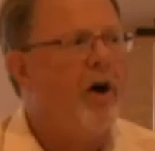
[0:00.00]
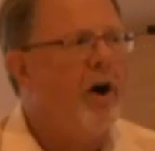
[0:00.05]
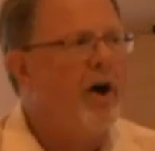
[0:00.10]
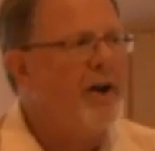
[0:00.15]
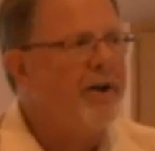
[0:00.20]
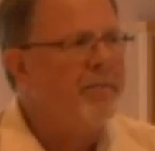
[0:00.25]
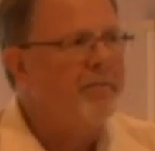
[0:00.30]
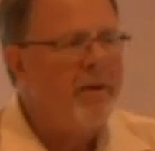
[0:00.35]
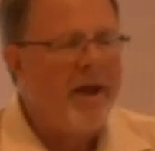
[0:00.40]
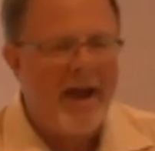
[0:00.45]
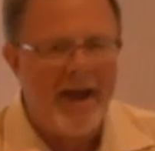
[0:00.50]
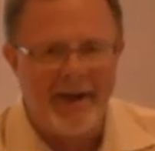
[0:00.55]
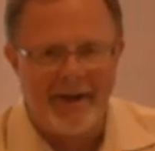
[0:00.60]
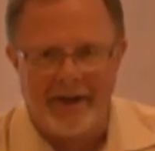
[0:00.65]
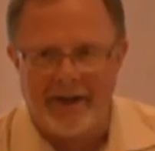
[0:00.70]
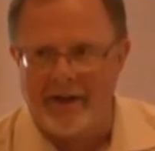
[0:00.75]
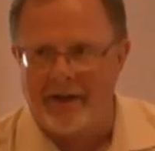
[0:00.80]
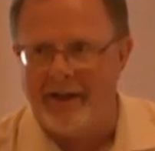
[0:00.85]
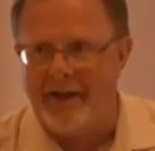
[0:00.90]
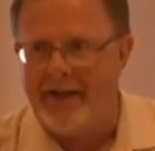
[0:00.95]

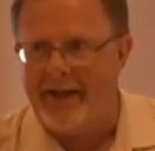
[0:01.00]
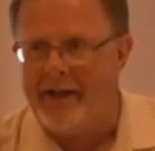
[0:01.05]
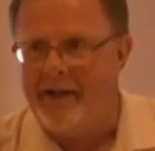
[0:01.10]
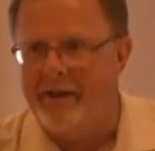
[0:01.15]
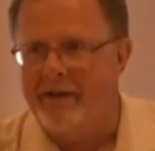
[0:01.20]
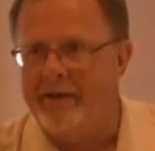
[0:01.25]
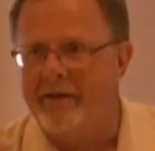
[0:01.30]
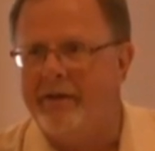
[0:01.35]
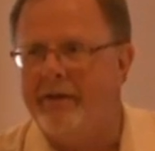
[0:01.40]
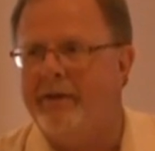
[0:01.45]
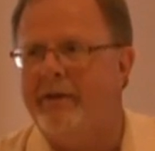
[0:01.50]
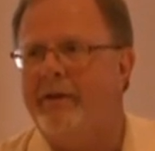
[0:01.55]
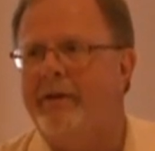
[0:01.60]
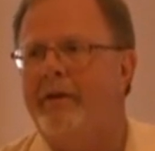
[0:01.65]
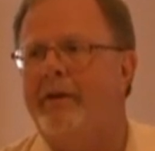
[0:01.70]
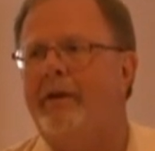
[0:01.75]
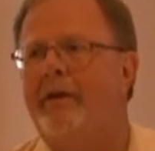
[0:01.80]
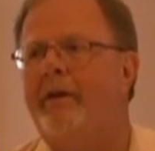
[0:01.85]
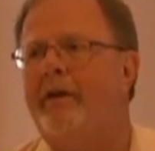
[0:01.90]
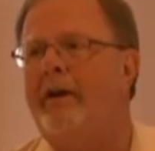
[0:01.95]
automatically
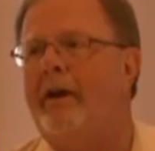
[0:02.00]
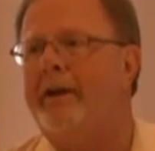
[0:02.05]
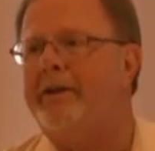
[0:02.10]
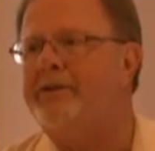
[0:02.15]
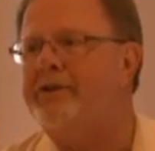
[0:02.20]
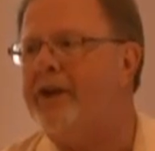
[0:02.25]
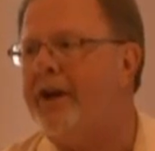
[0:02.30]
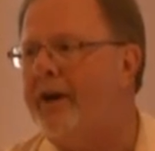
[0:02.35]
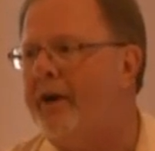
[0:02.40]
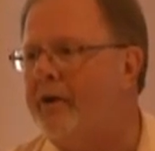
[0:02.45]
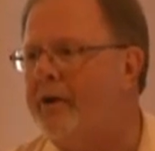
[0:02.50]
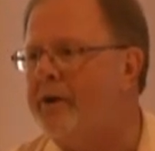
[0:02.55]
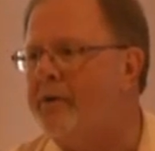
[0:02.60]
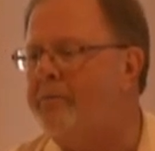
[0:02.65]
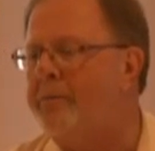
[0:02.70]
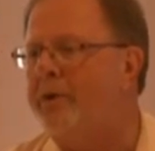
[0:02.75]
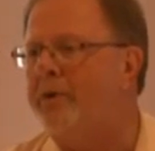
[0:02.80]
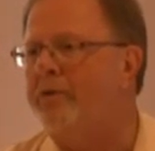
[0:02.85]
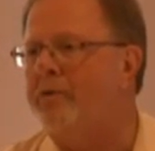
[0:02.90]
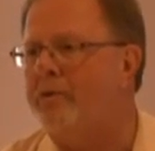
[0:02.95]
a
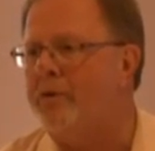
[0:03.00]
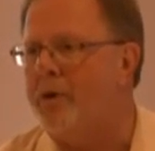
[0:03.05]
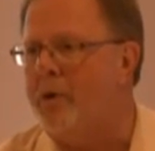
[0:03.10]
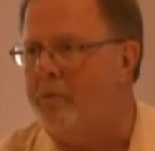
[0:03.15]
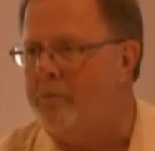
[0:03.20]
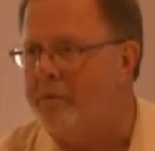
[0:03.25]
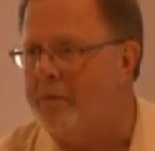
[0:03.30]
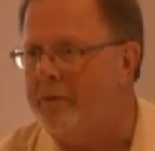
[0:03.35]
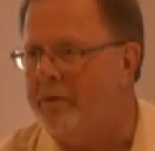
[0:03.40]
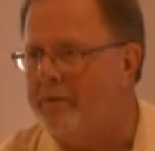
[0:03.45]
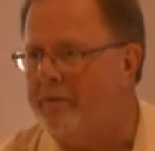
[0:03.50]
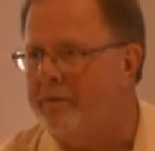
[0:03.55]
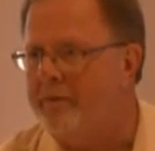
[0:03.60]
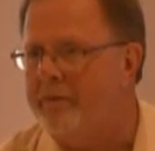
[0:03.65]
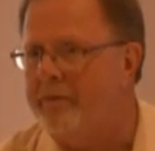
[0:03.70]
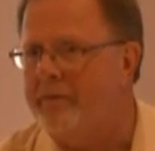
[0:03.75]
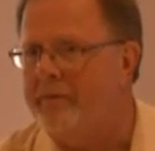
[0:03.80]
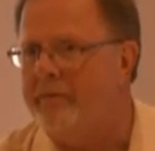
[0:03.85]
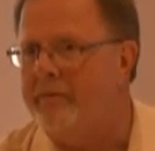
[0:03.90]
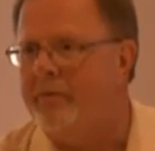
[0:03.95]
charitable group
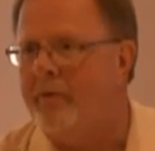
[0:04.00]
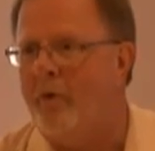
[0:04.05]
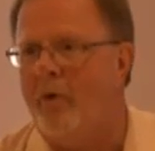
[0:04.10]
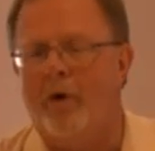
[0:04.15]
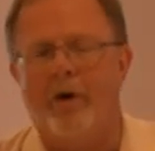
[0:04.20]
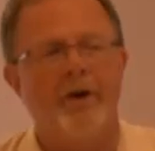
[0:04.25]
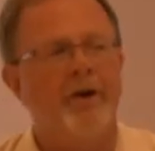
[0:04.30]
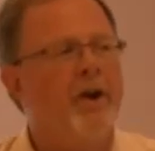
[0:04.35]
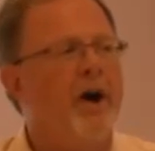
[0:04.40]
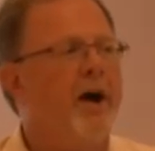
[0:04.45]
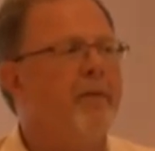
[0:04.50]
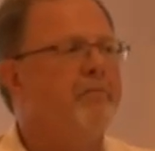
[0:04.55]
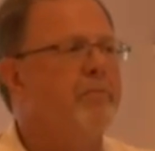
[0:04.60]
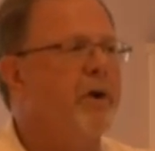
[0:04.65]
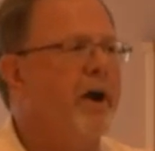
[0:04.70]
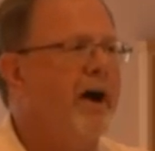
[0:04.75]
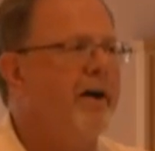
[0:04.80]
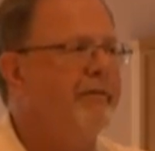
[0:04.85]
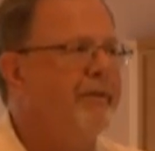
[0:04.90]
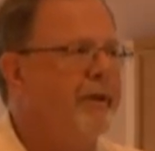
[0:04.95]
or a
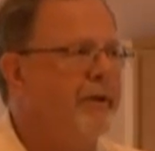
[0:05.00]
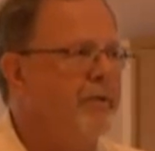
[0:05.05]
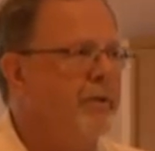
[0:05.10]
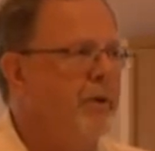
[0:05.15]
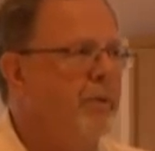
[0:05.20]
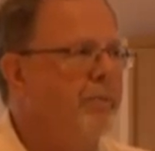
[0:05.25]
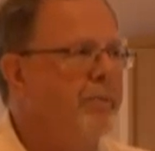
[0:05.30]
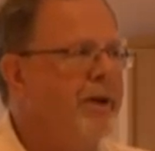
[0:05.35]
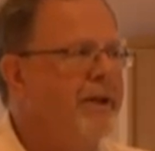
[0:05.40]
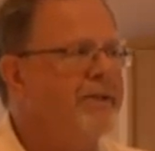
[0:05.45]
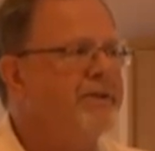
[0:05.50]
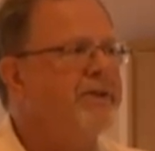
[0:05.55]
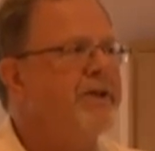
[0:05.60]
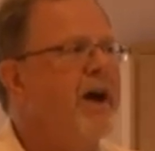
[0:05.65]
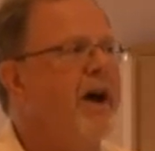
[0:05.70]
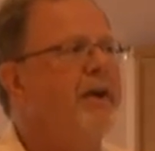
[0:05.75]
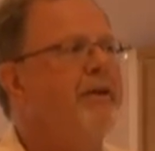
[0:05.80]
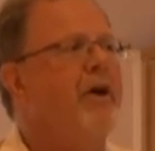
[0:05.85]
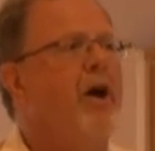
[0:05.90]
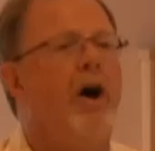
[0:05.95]
nonprofit group. It's
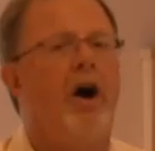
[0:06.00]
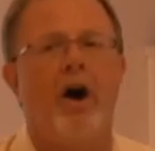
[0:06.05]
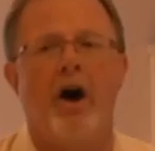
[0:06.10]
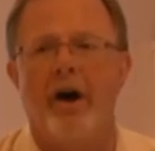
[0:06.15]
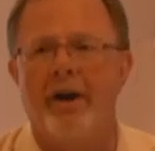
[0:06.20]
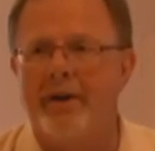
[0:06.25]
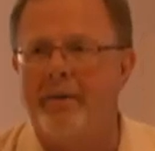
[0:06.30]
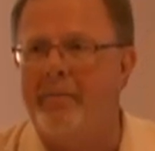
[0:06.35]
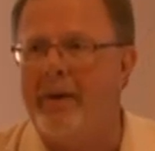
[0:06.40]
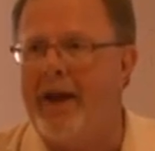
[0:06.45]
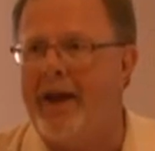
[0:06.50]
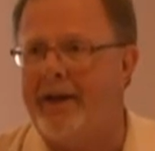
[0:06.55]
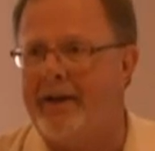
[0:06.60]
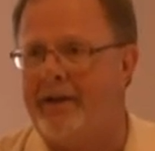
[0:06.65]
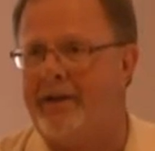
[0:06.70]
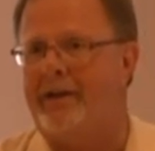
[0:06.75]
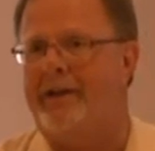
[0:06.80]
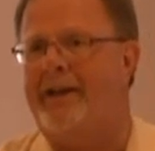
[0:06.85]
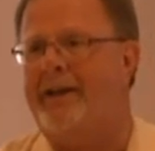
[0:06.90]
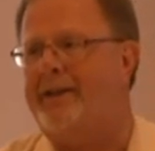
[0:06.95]
not
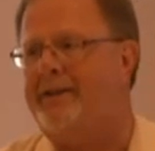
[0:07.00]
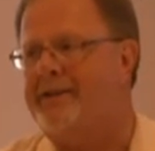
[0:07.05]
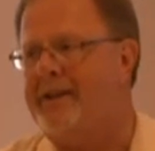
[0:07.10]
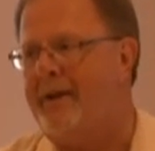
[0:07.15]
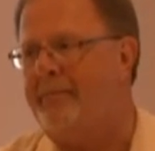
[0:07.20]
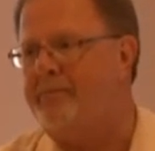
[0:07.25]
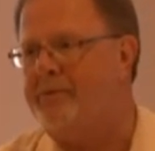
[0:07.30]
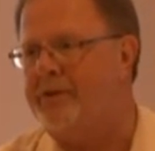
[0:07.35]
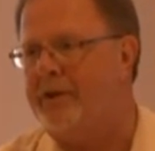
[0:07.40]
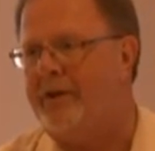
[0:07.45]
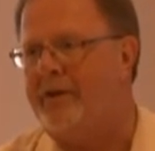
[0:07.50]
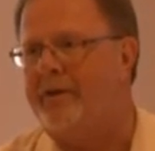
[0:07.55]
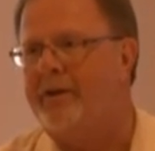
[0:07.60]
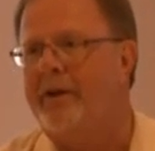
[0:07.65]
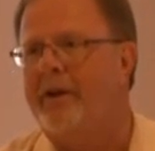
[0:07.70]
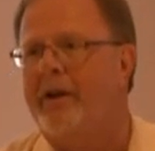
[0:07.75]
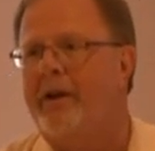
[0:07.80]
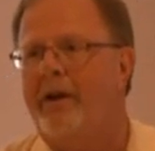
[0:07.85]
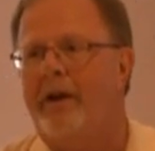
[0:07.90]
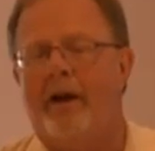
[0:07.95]
automatically exemption.
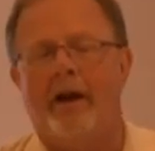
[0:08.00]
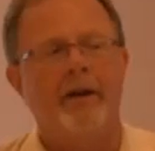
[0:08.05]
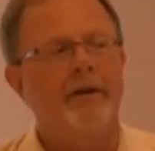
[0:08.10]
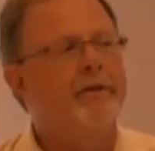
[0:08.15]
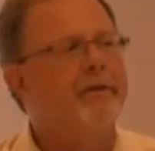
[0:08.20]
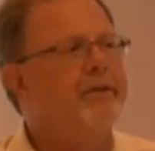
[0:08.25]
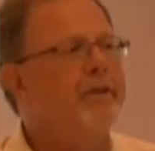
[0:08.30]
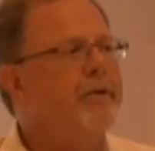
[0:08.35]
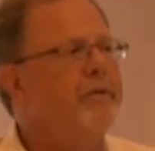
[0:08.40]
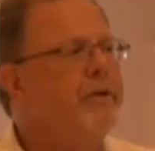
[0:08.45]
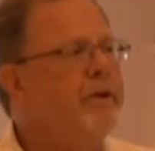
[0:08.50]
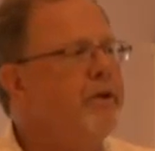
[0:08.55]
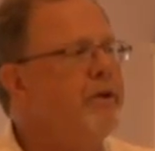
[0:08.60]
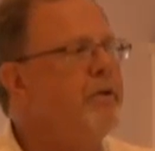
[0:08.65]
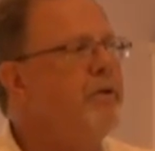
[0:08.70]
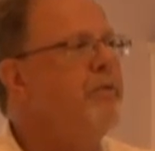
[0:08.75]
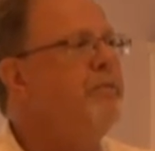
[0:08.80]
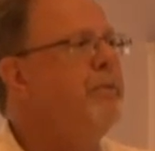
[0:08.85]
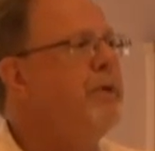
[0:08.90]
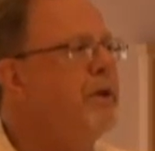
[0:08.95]
Under the
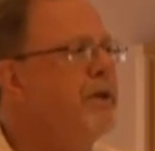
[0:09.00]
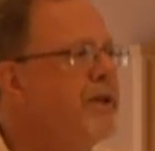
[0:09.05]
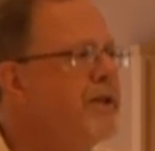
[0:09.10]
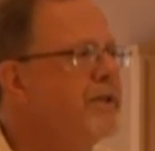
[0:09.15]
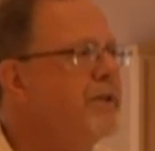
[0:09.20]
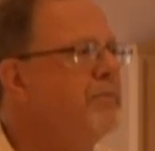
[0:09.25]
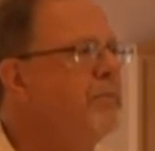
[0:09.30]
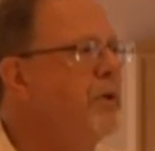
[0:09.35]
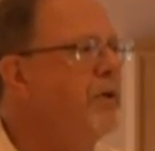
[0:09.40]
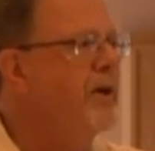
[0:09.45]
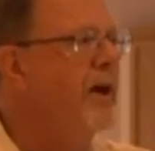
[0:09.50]
new Municipal